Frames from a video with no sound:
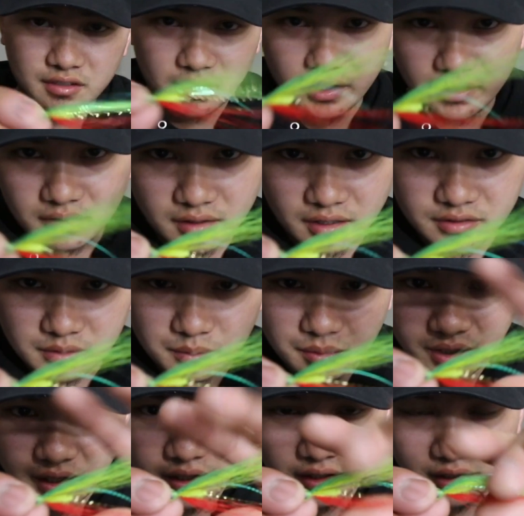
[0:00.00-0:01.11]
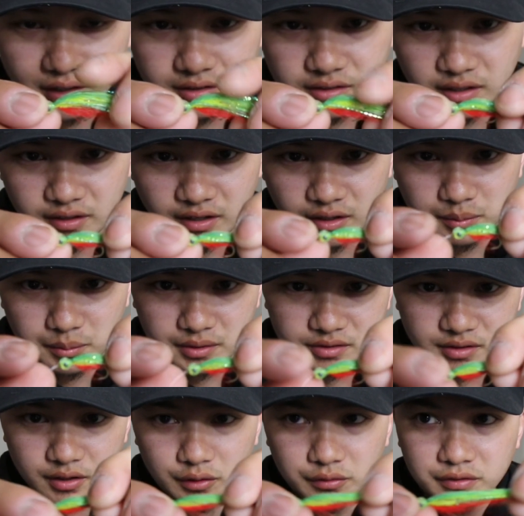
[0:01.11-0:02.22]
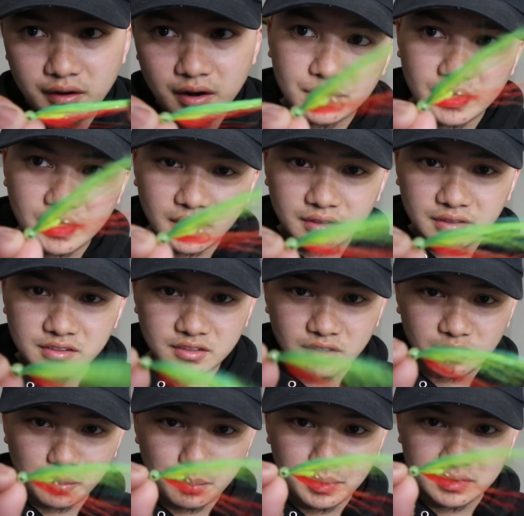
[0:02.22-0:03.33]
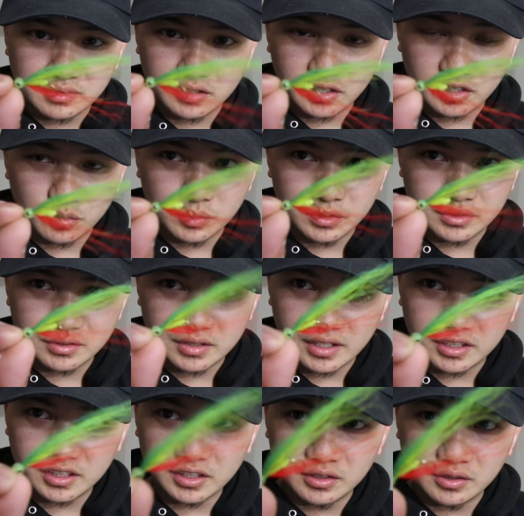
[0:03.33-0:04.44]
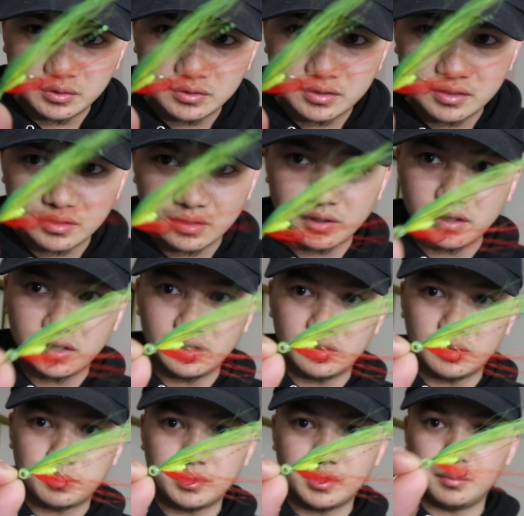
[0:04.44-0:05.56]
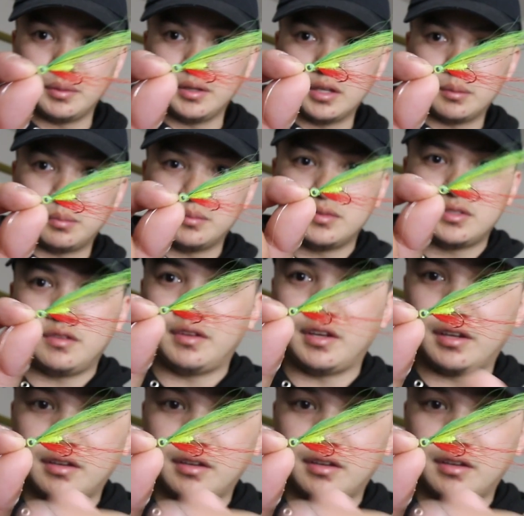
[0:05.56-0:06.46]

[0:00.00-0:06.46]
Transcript: are like custom tied, I guess. I tied them myself. These aren't the best looking ones. I actually used these already and they're pretty beat up. Let me see if they